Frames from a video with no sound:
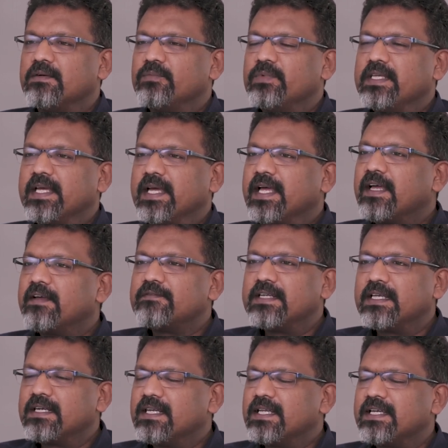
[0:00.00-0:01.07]
We have
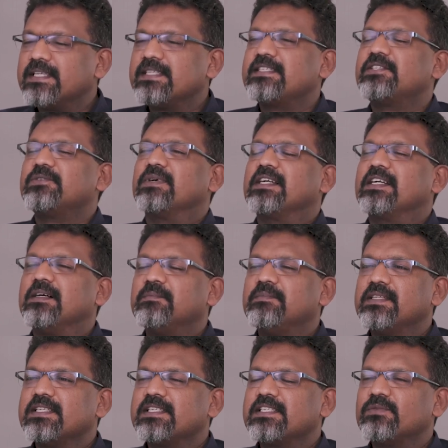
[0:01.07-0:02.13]
deadlines to
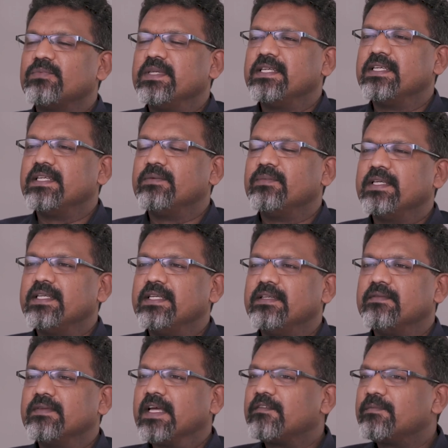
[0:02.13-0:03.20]
accomplish.
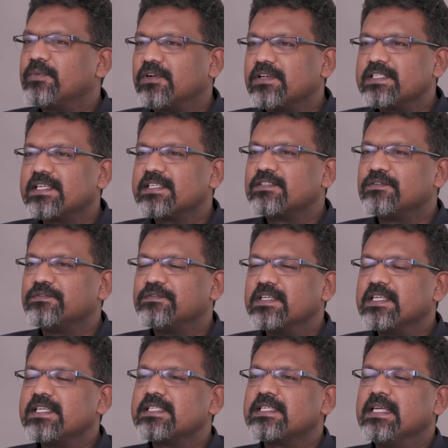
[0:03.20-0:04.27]
We have projects to
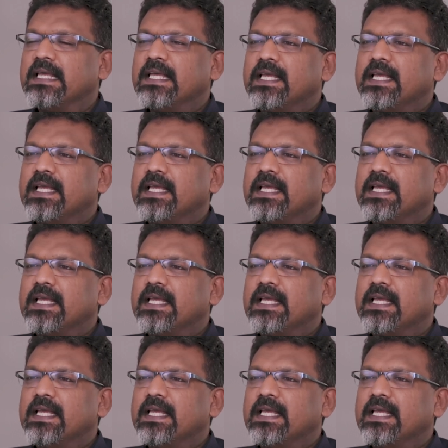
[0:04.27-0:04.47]
finish.